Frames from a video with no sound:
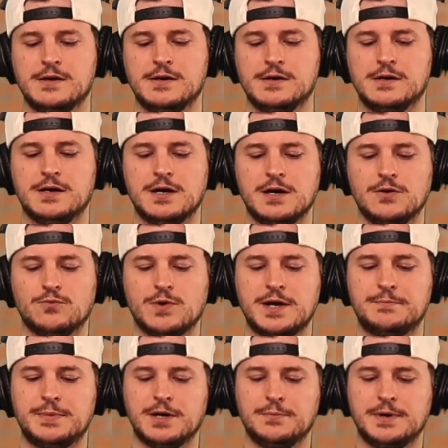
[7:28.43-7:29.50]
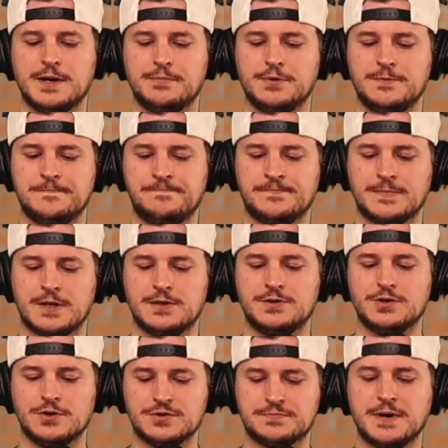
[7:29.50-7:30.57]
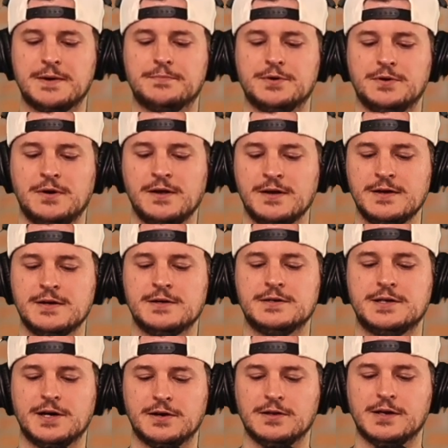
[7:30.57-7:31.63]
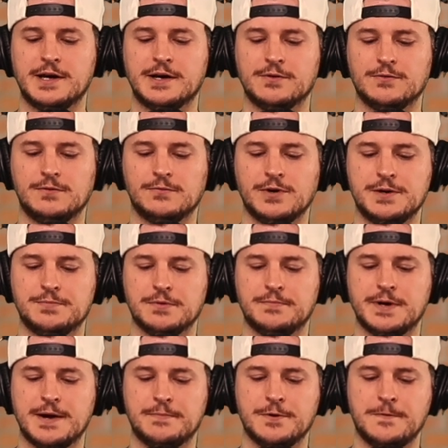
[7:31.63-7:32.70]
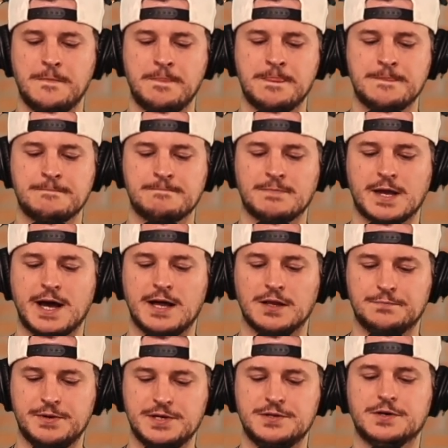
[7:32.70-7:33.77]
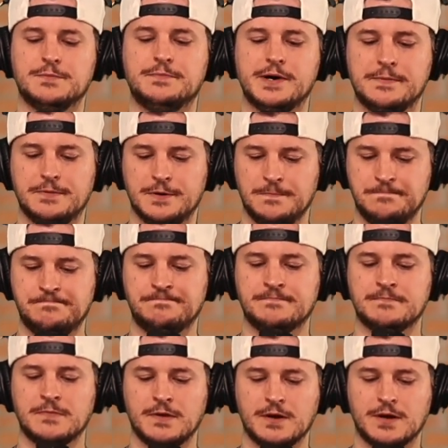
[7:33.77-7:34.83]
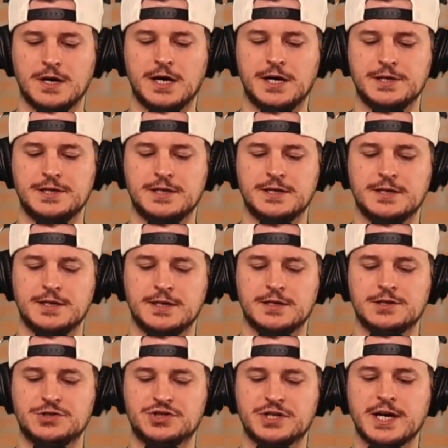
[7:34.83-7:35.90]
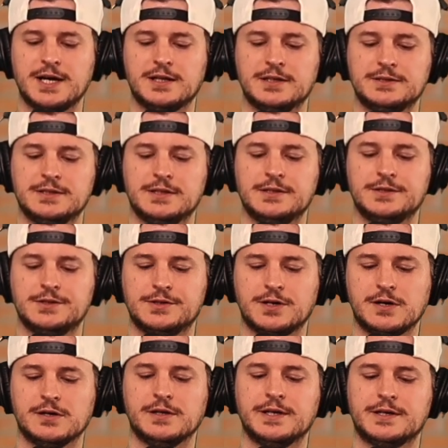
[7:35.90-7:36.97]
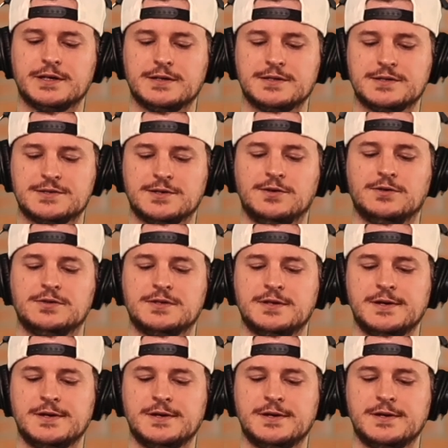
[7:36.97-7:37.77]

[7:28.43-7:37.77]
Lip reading: red bell pepper, ghost pepper, Carolina Reaper pepper, jalapeno pepper, onion, shallot, garlic, salt,